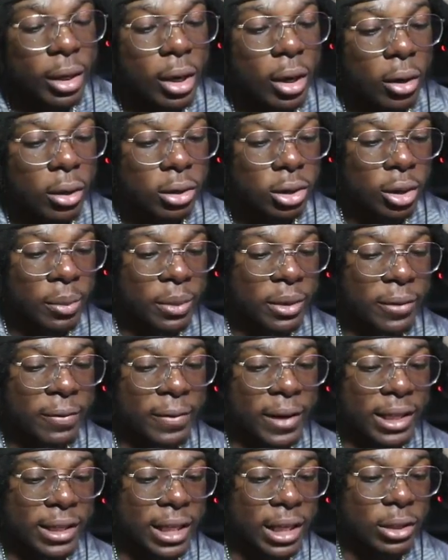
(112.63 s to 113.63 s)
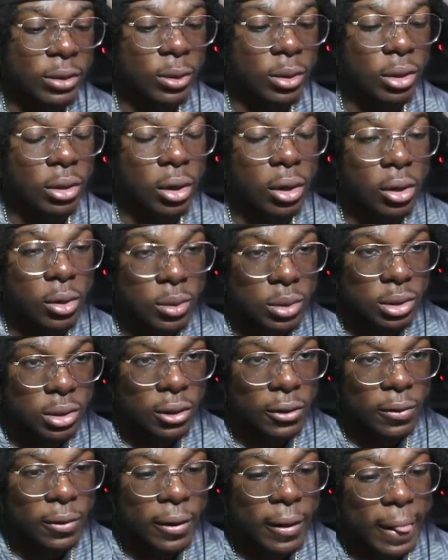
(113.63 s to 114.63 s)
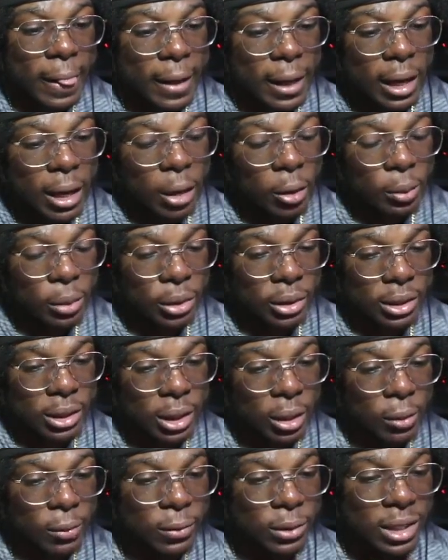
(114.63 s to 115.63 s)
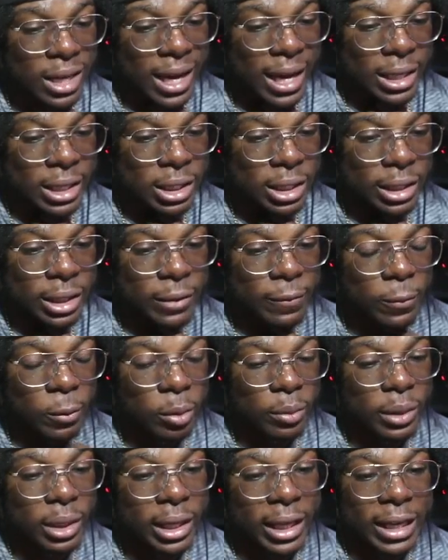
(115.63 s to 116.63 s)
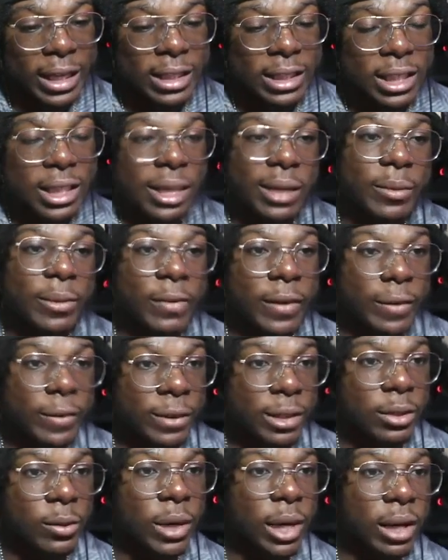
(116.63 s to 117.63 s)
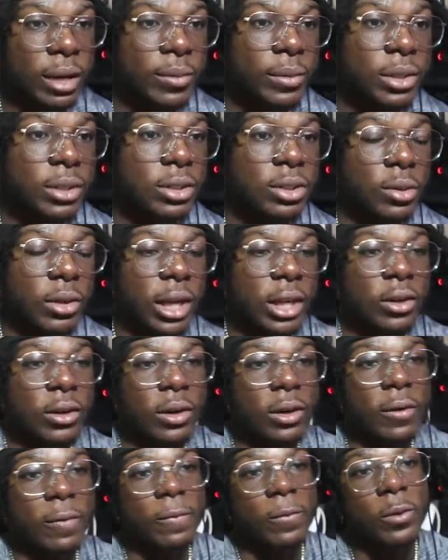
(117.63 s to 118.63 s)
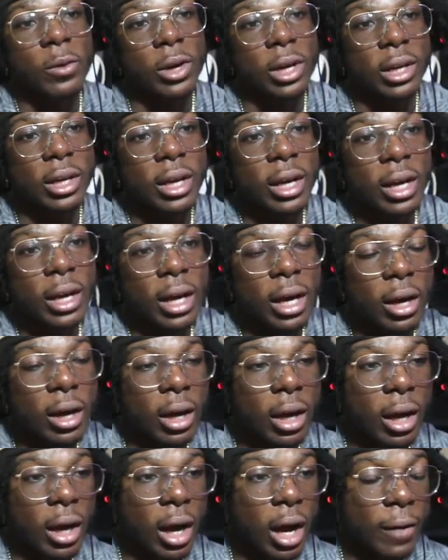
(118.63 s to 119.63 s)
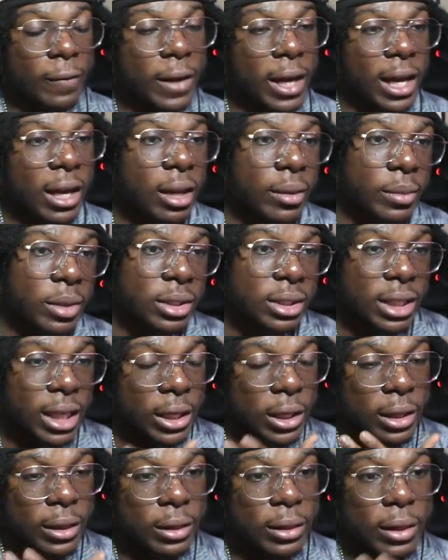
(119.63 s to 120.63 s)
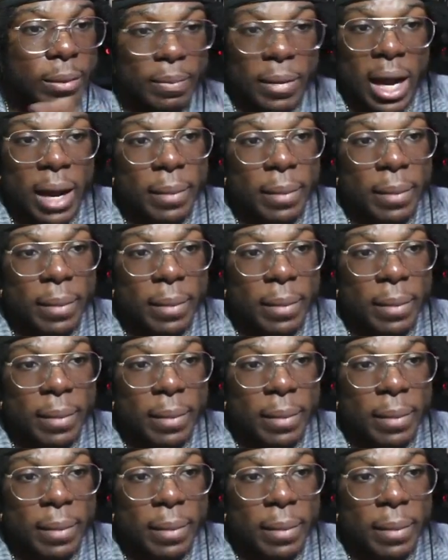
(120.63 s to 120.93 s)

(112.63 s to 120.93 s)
On top of the fact that you can also help yourself to actually formulate a team of every single element so that you can avoid other elements that might